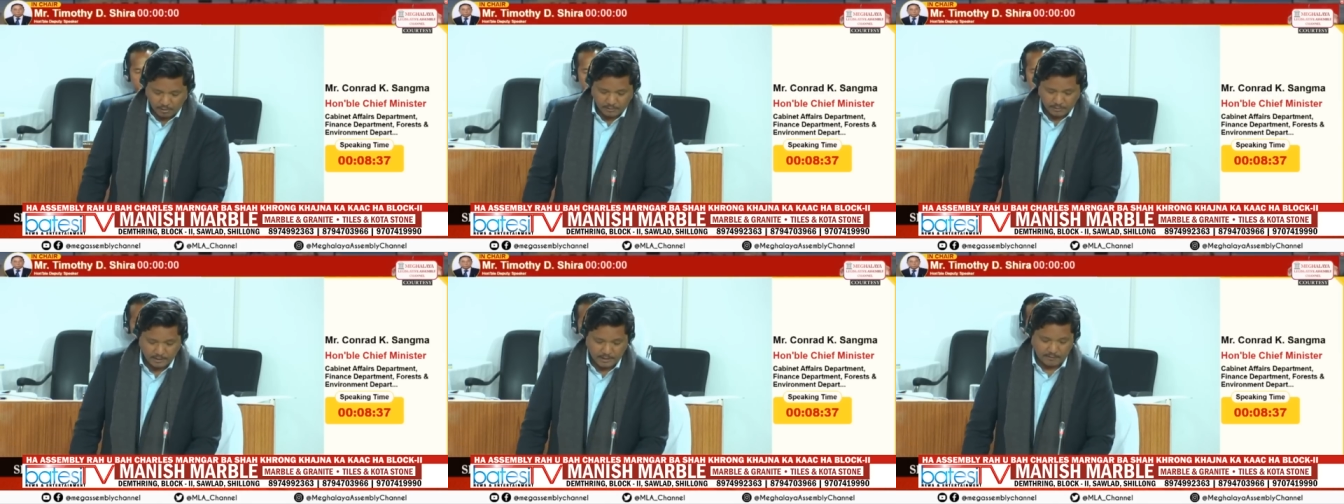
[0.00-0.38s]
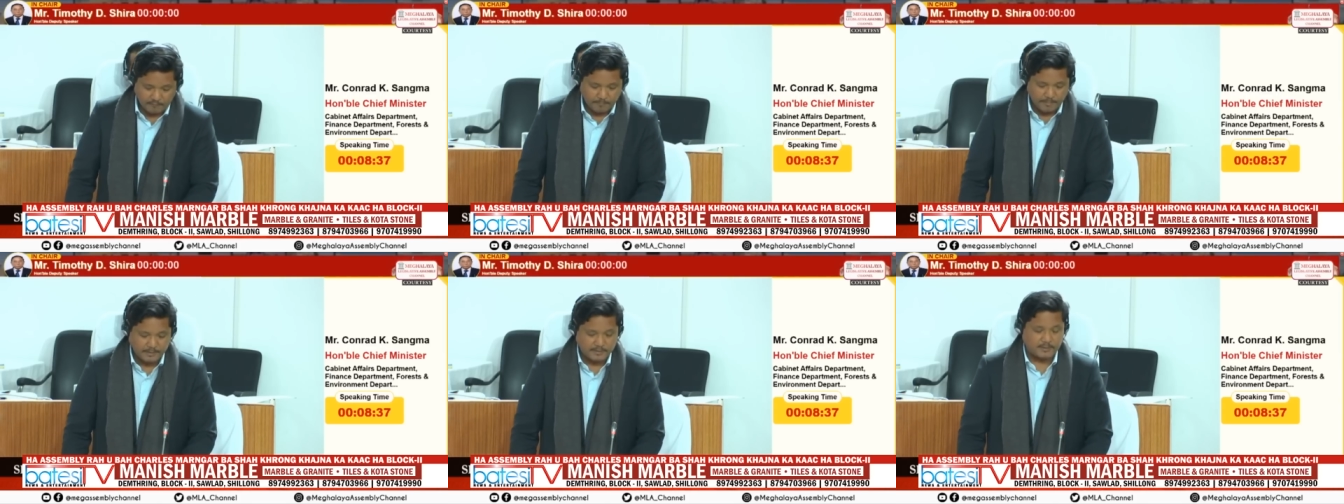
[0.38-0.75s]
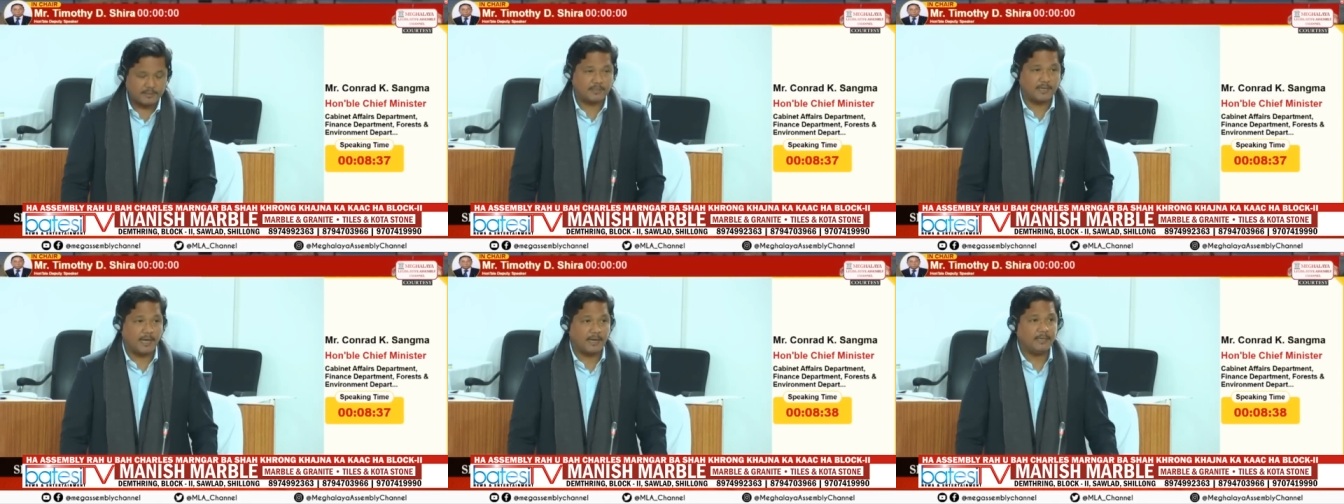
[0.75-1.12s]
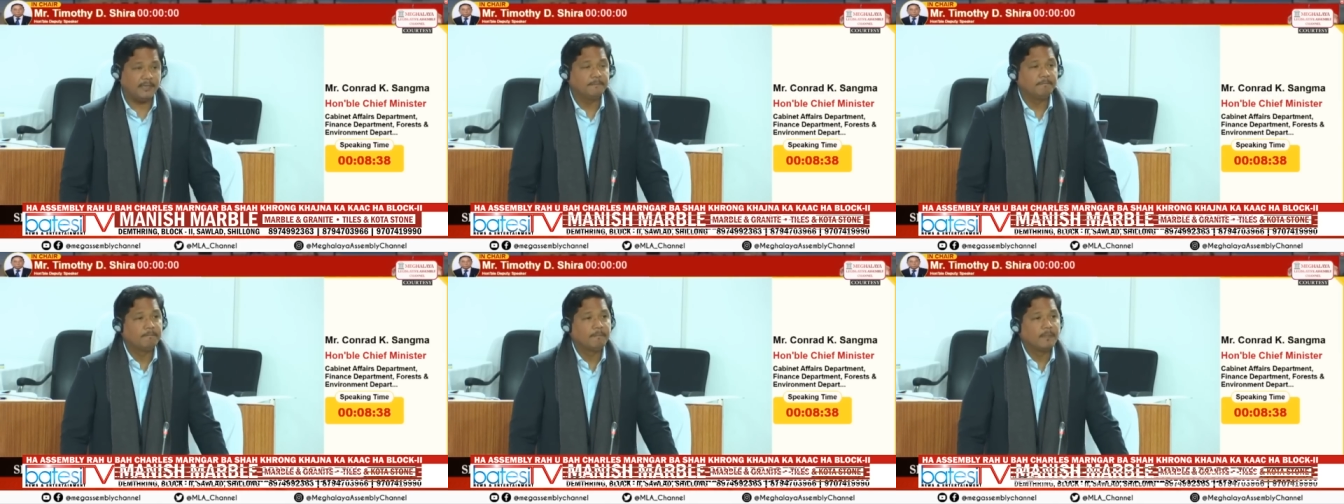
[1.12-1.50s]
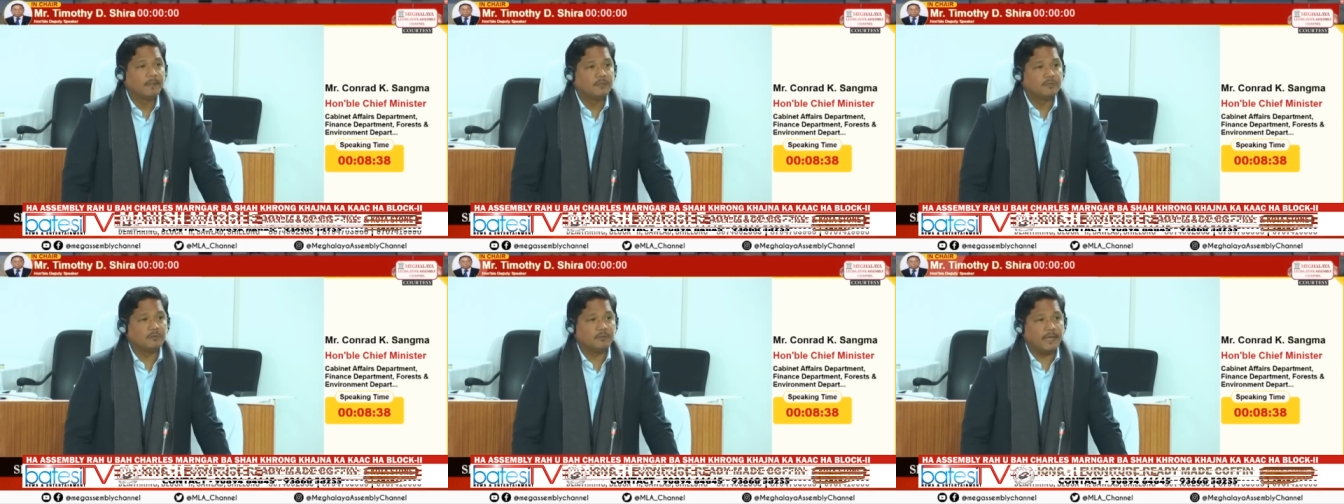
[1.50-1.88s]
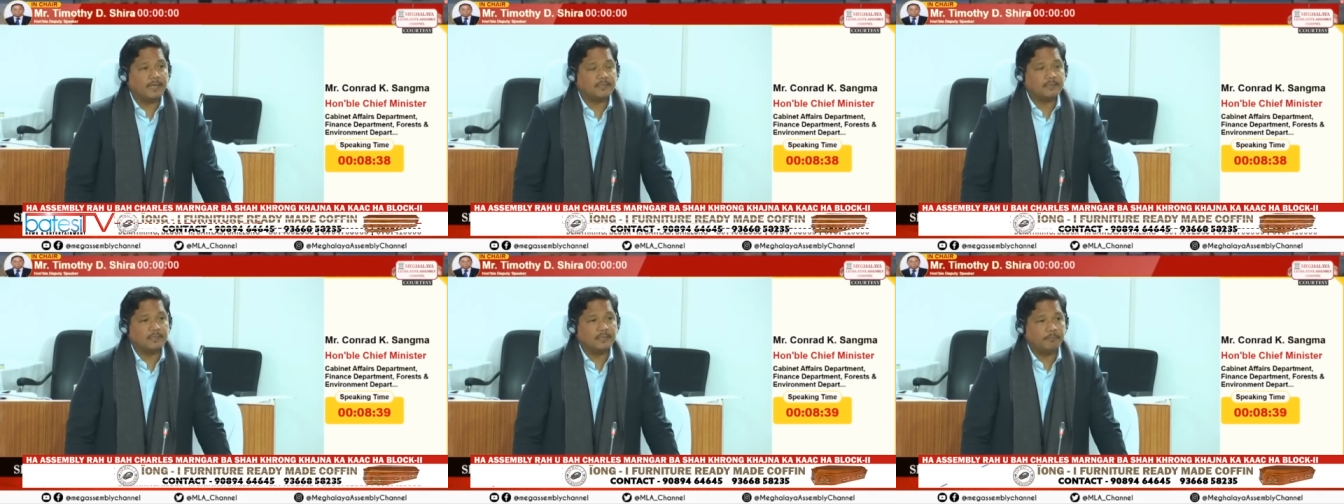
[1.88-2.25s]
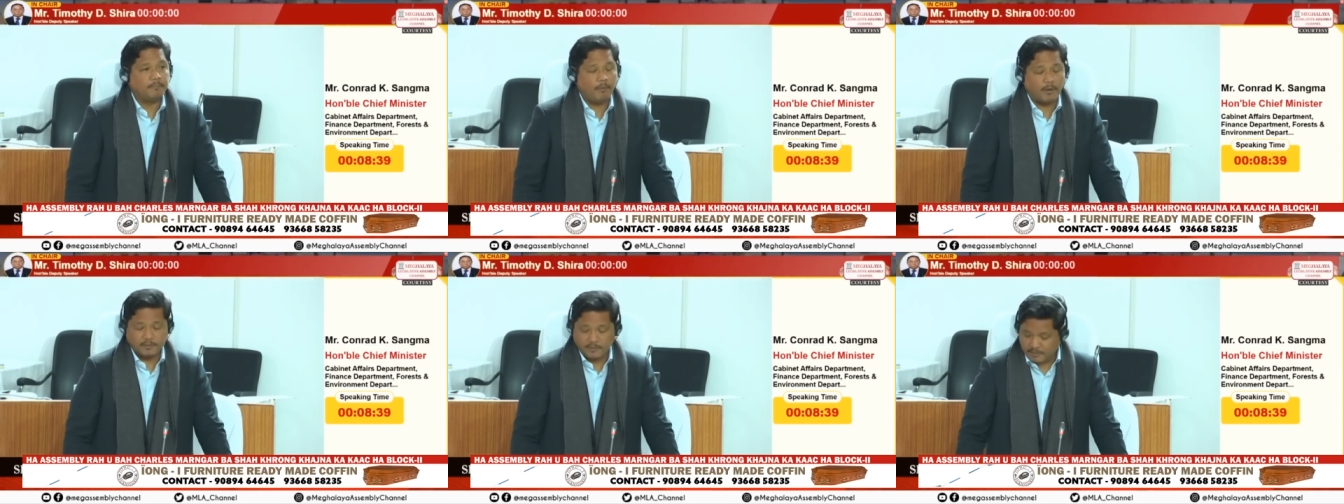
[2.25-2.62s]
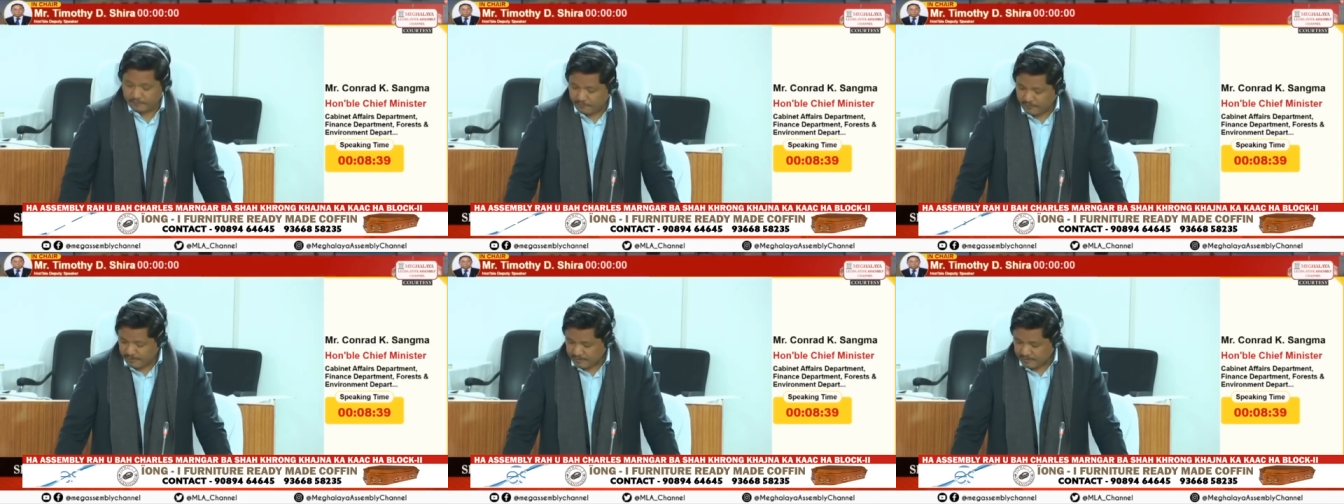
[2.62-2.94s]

the government's stand. So that's a positive thing,